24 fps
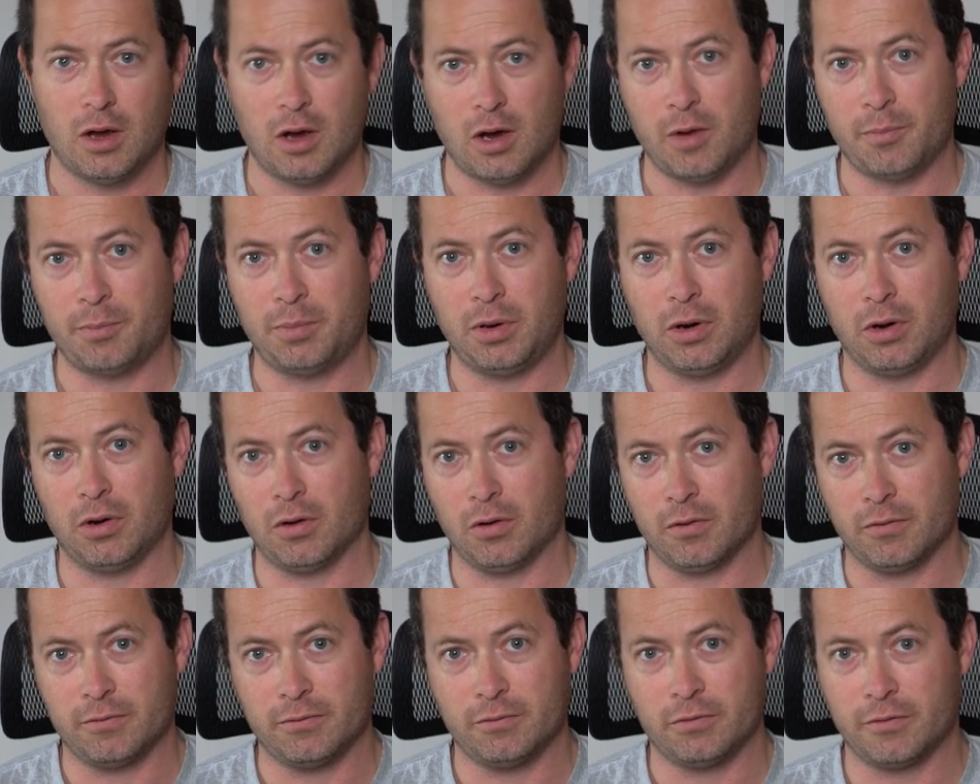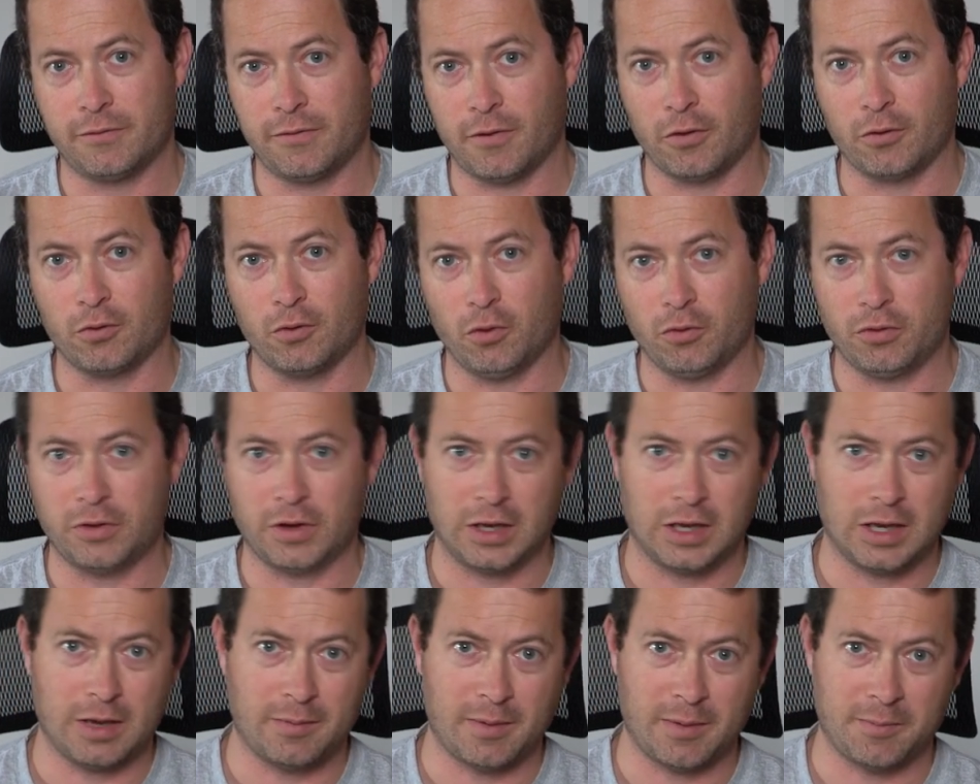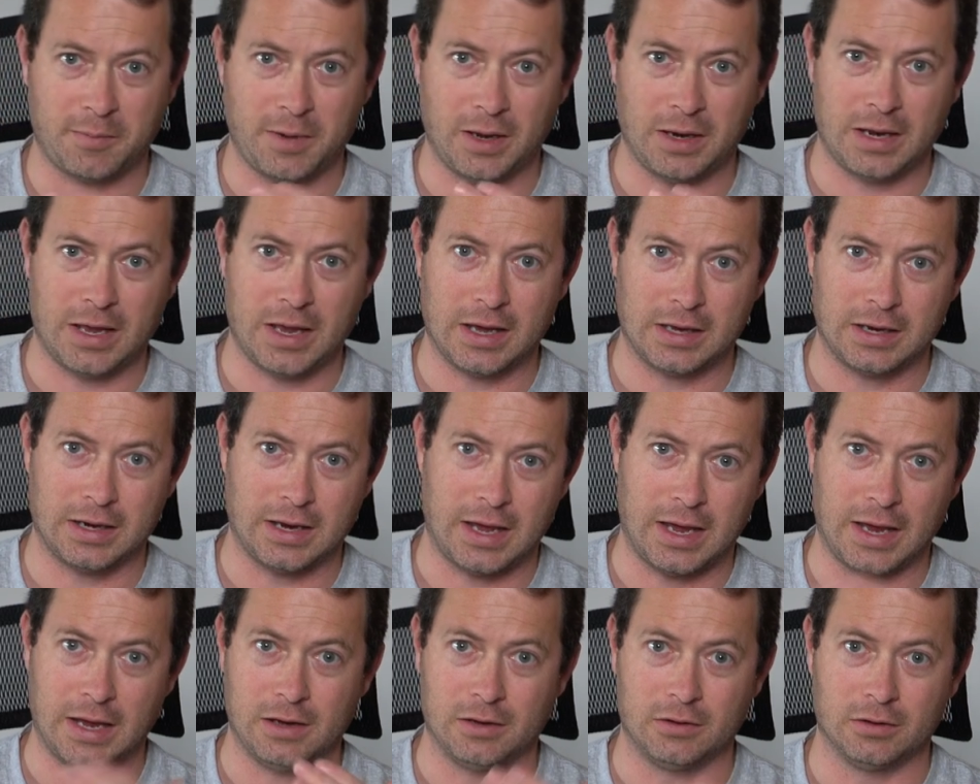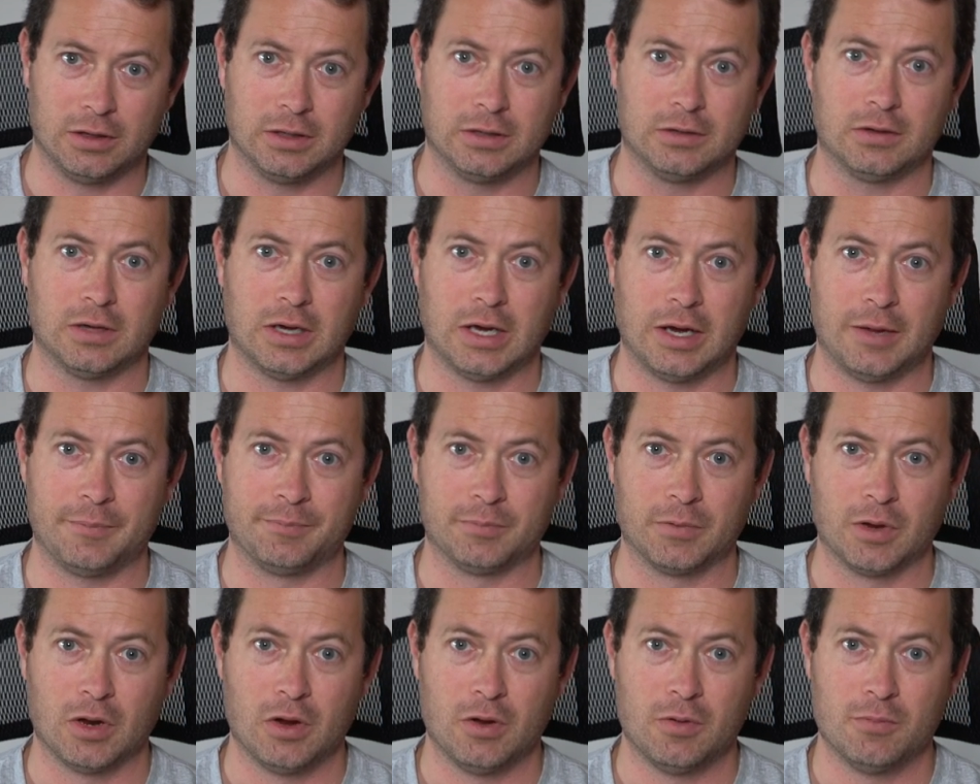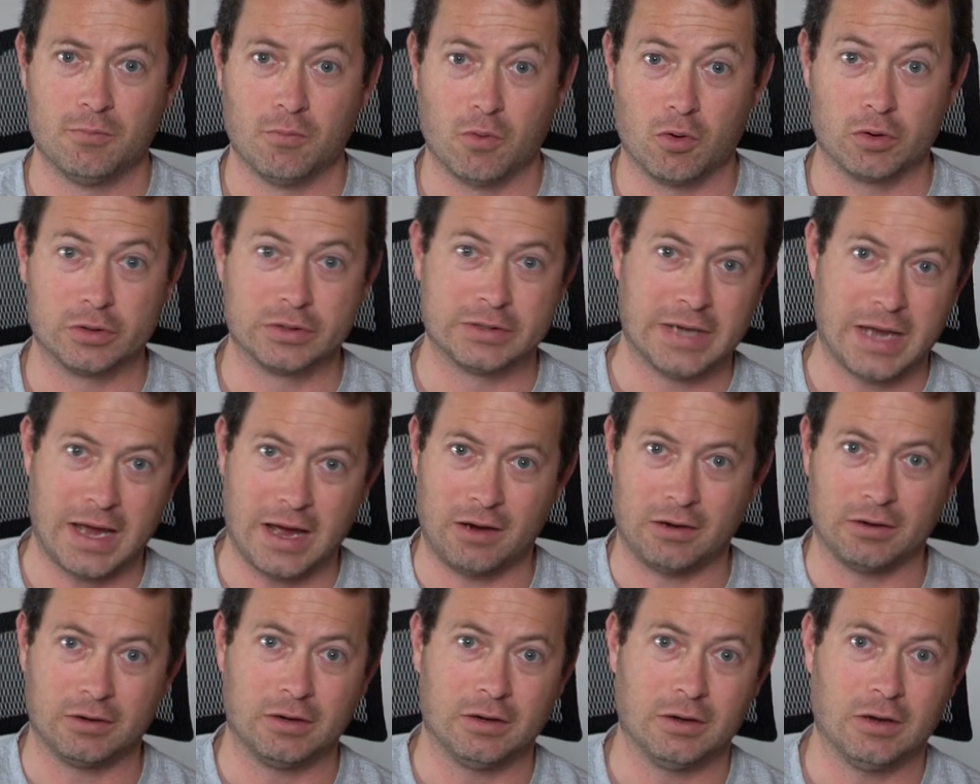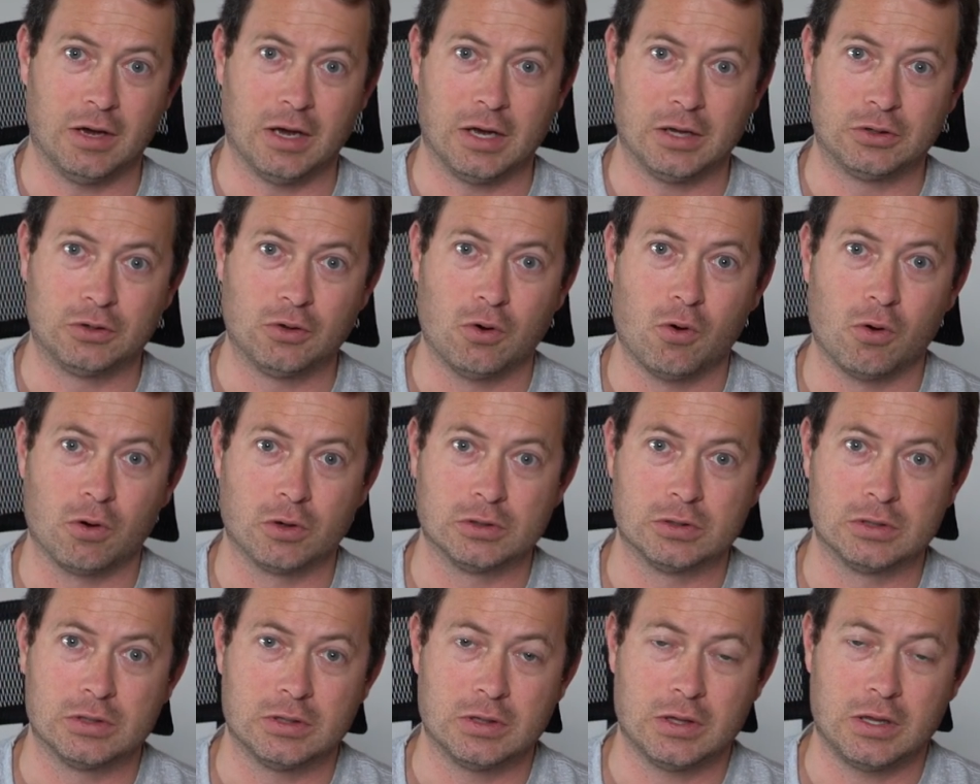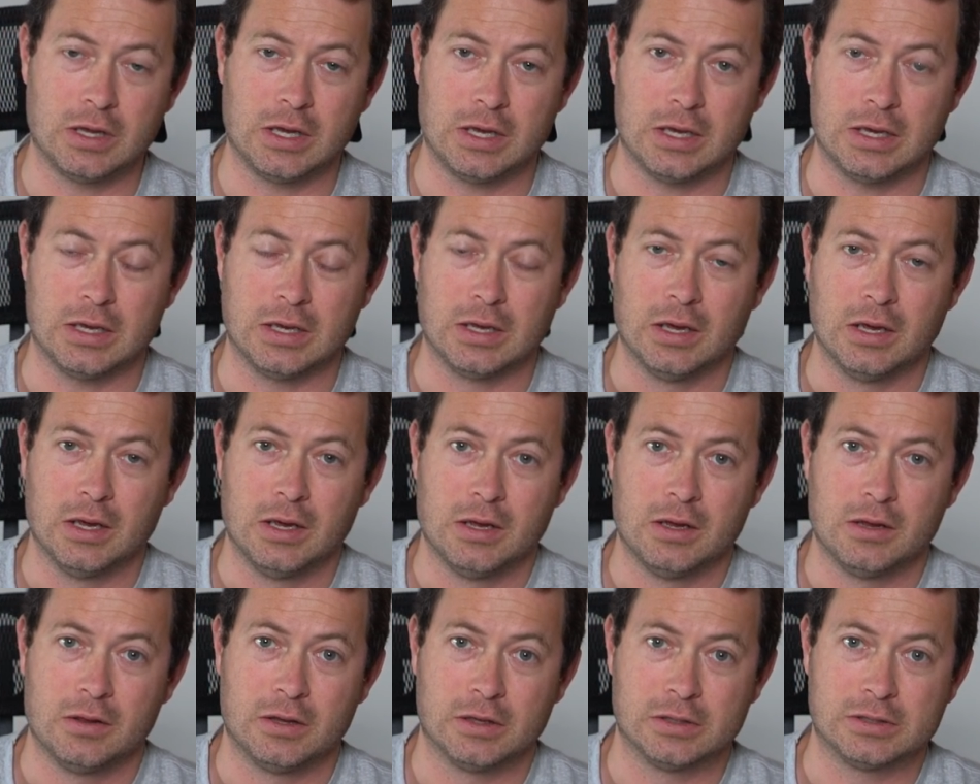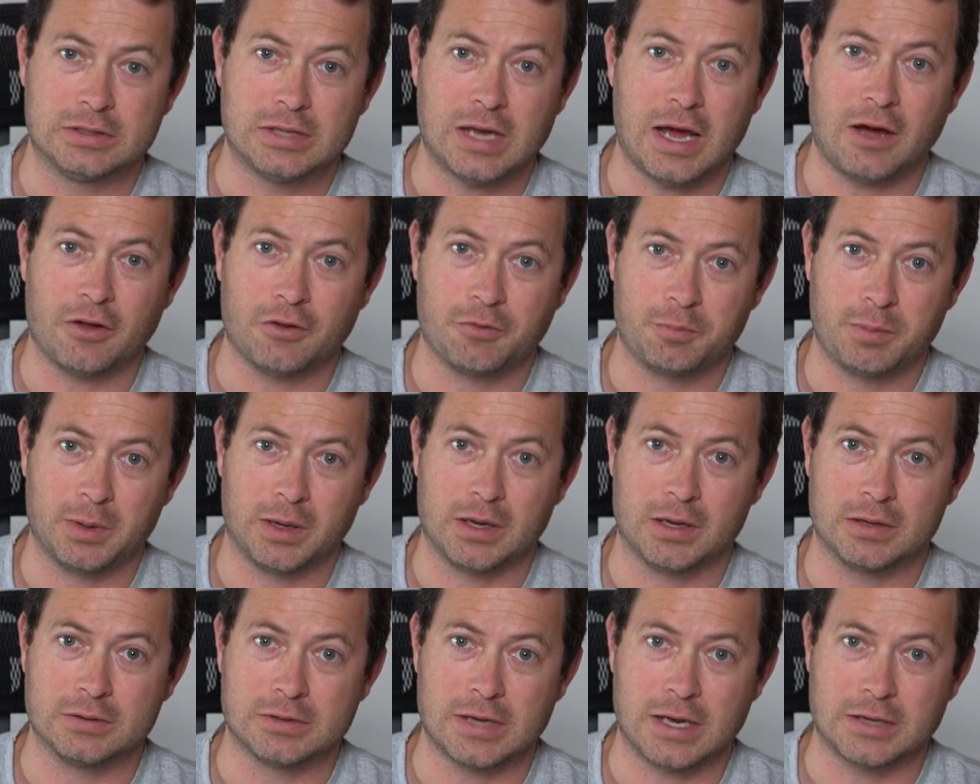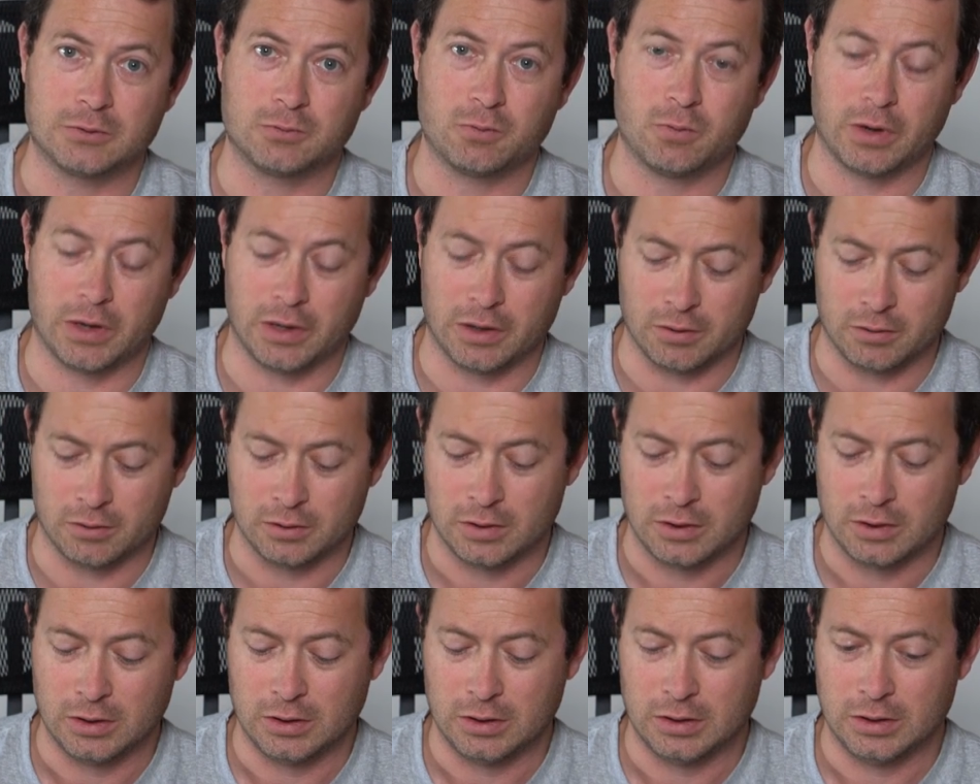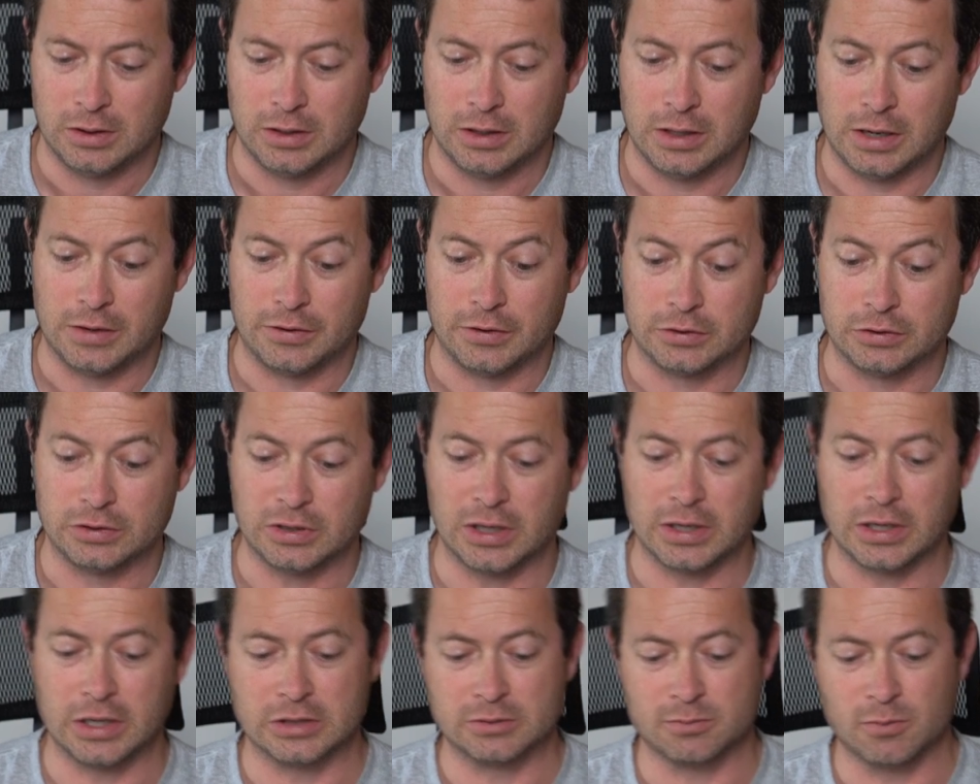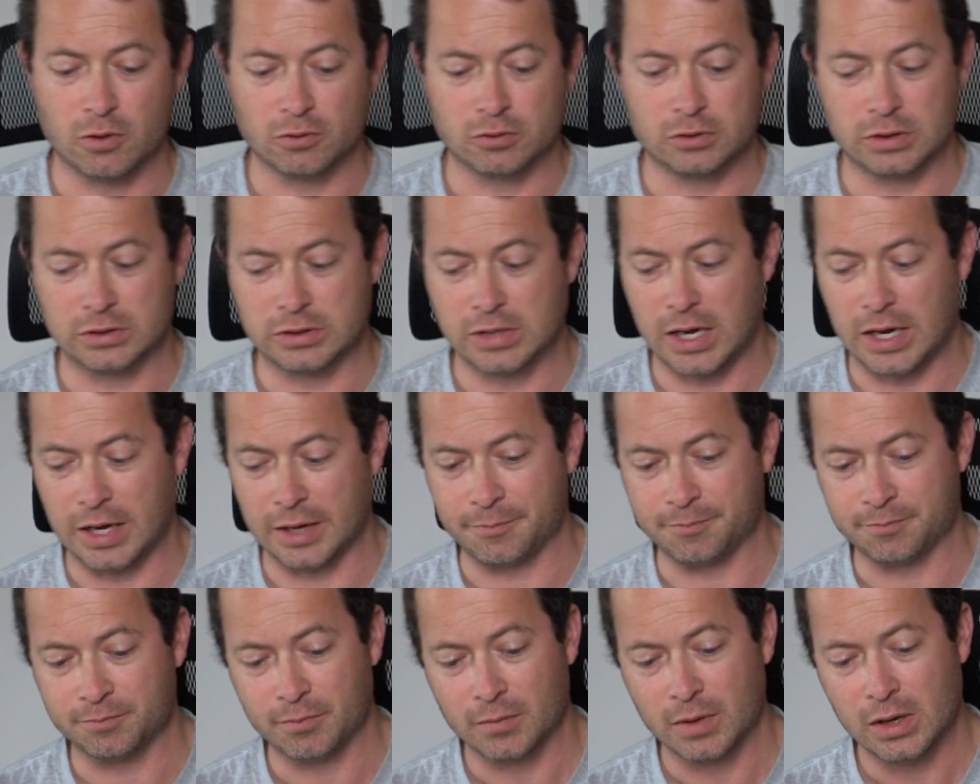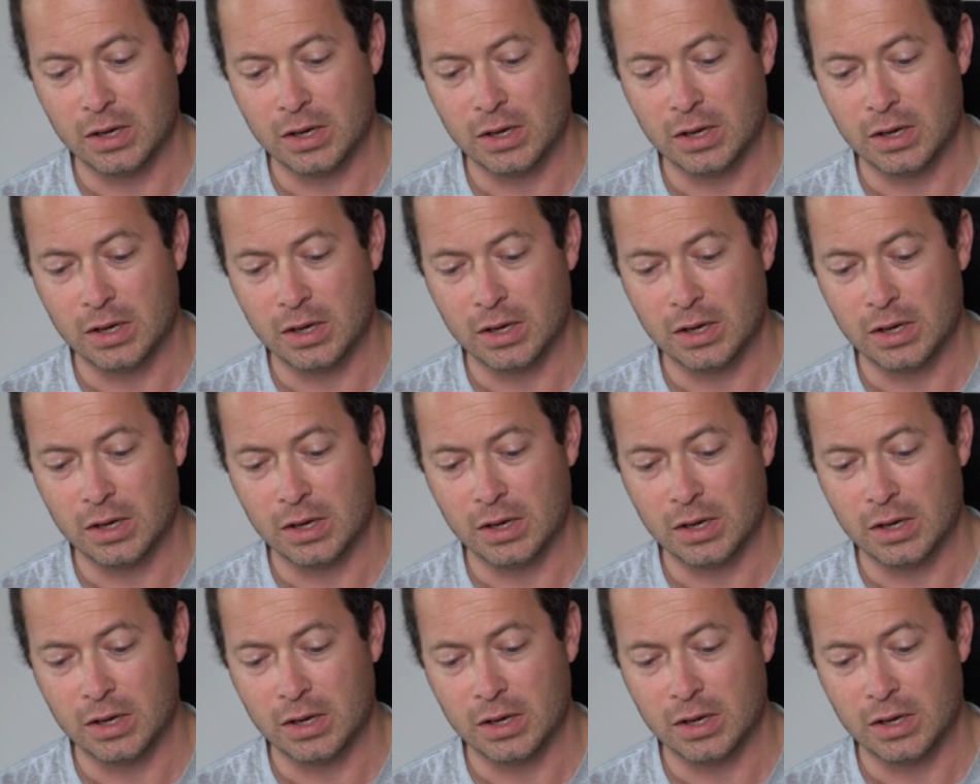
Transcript: Up here, the farther north I am, I'm kind of going to angle it um, more down uh, towards the, the south because that's where uh, the sun is most of the time.